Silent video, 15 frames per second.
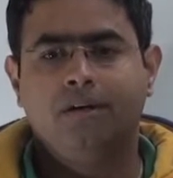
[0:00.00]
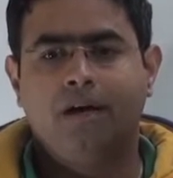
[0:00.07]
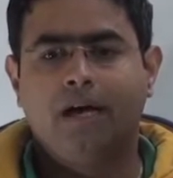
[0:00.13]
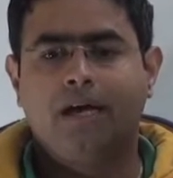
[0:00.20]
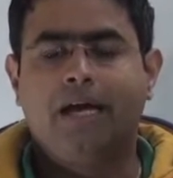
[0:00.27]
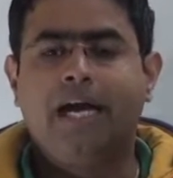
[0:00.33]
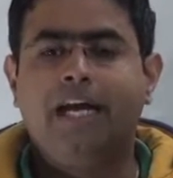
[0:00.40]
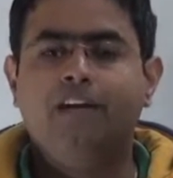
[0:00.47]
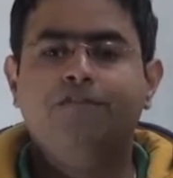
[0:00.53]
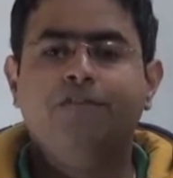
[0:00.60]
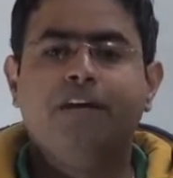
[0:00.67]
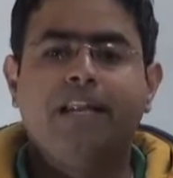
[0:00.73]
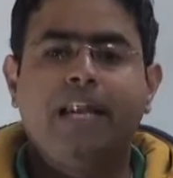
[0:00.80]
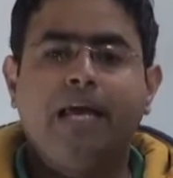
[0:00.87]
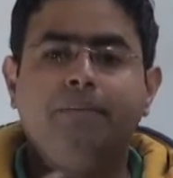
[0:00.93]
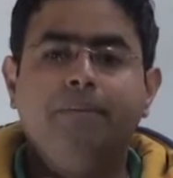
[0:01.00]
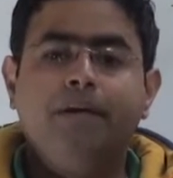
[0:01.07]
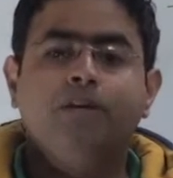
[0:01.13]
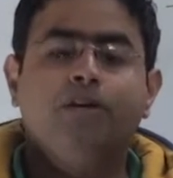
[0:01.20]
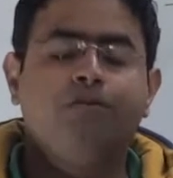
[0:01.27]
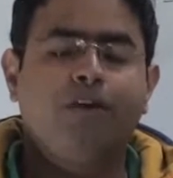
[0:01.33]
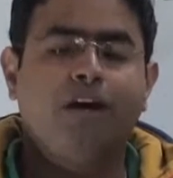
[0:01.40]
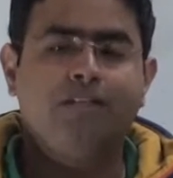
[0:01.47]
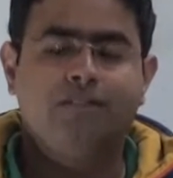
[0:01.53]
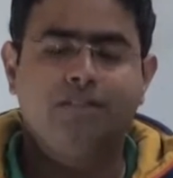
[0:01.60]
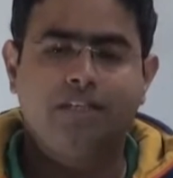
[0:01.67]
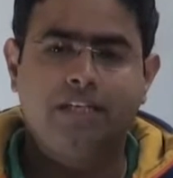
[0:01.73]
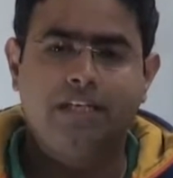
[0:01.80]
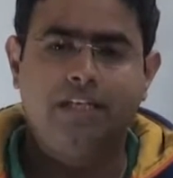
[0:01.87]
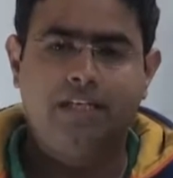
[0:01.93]
a kind of a climate of
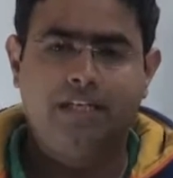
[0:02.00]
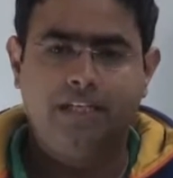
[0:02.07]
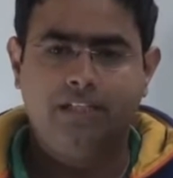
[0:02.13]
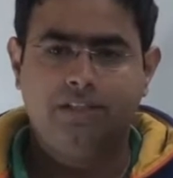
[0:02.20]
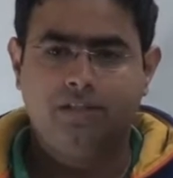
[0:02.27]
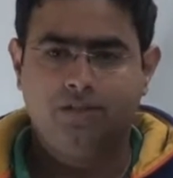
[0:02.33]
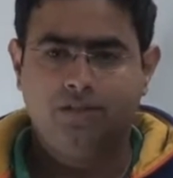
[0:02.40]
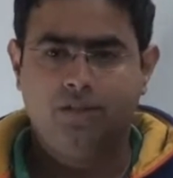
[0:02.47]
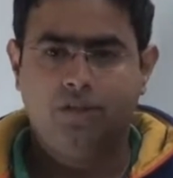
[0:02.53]
uncertainties.